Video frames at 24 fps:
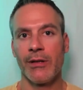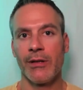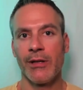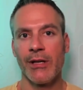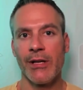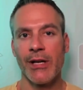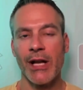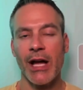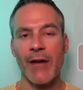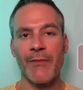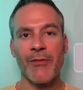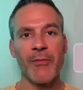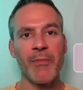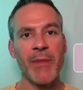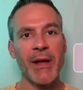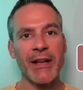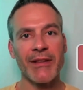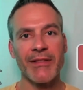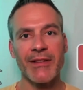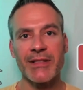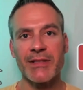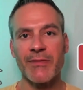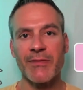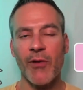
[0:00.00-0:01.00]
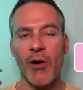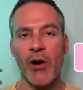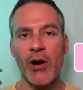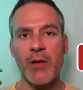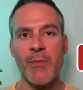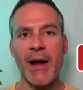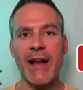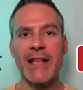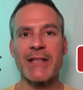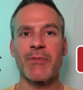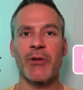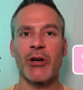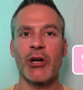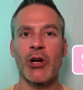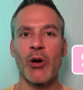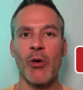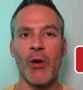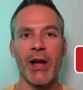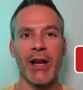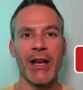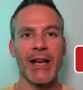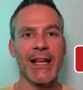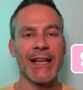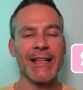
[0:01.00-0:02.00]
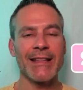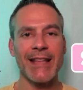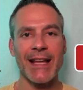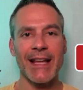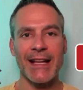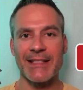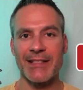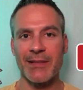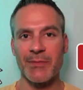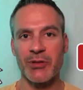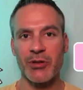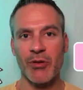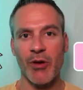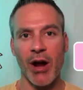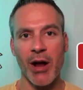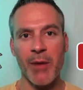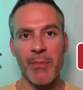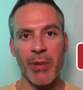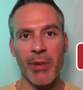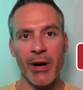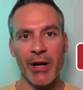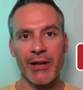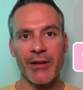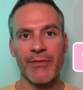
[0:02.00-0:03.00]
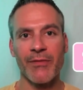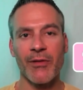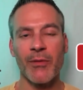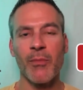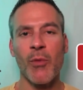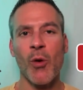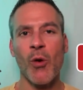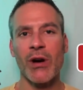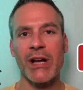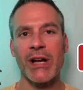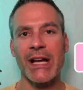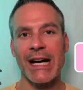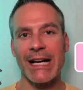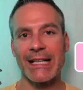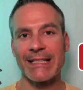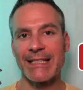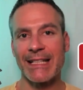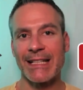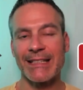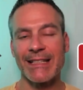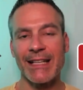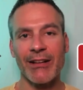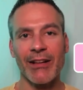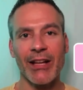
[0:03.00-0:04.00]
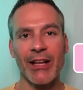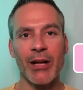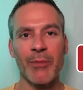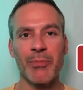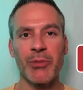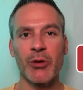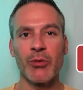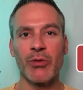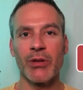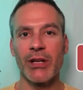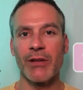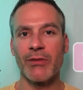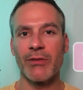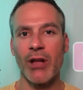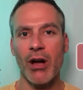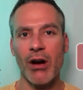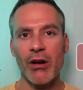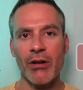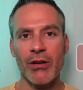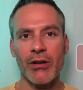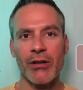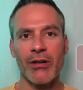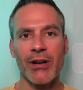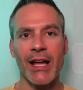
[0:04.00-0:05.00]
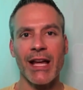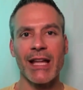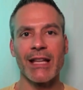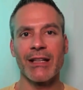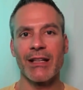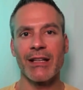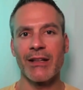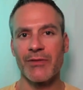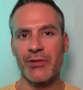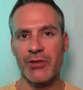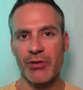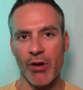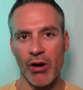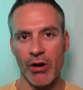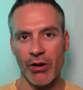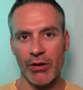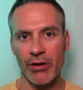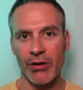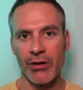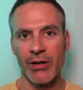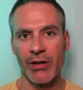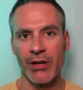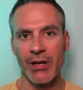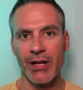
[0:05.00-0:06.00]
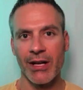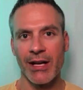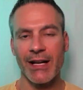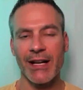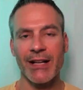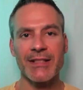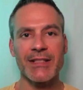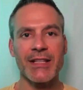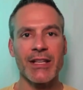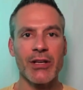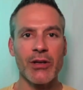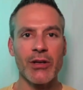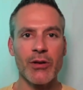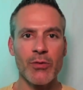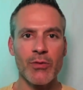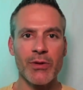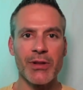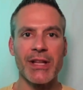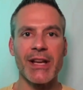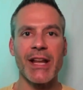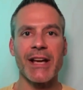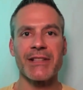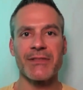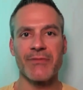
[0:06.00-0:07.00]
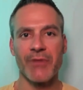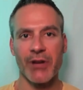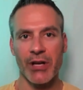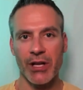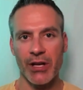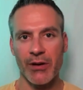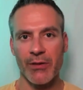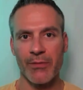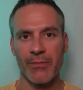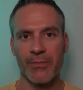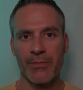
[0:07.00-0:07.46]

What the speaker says: Now, if you've made it this far, you might as well go ahead and hit that subscribe button for more content that'll help you live longer and live stronger. And I'll see you in the next video.